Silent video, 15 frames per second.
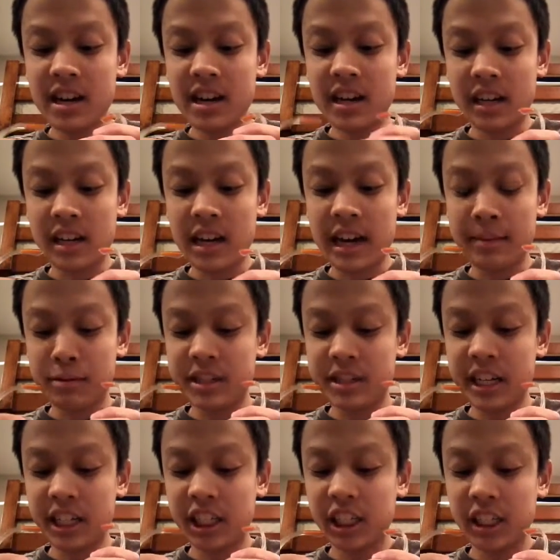eye
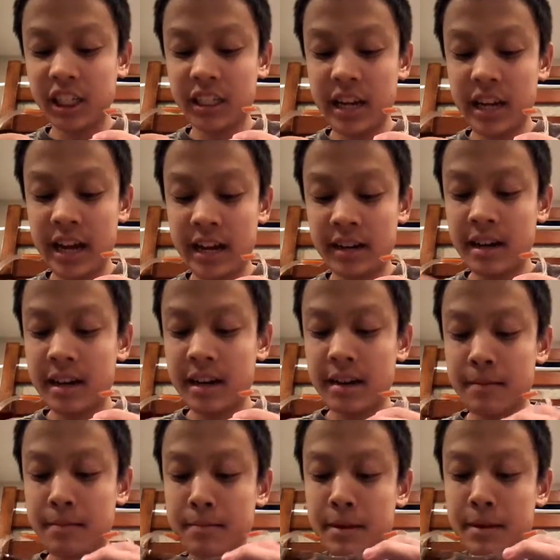protection, and
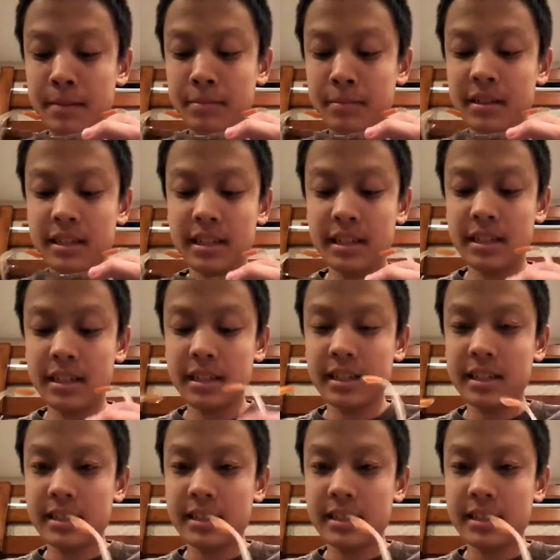bump resistant.